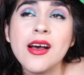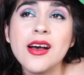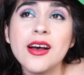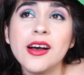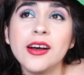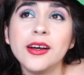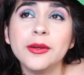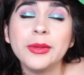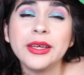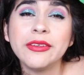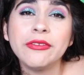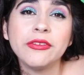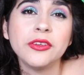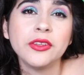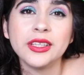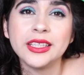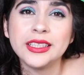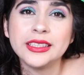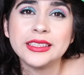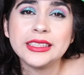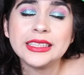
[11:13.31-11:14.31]
Um, I feel
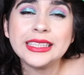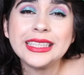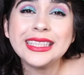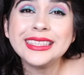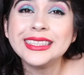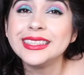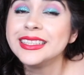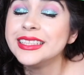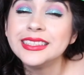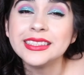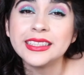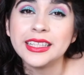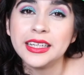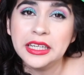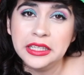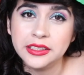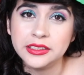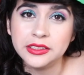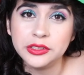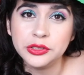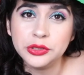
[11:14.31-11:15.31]
like it's the least that I
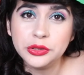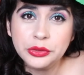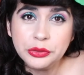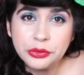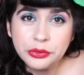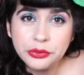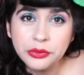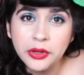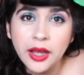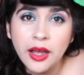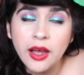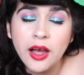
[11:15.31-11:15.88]
can do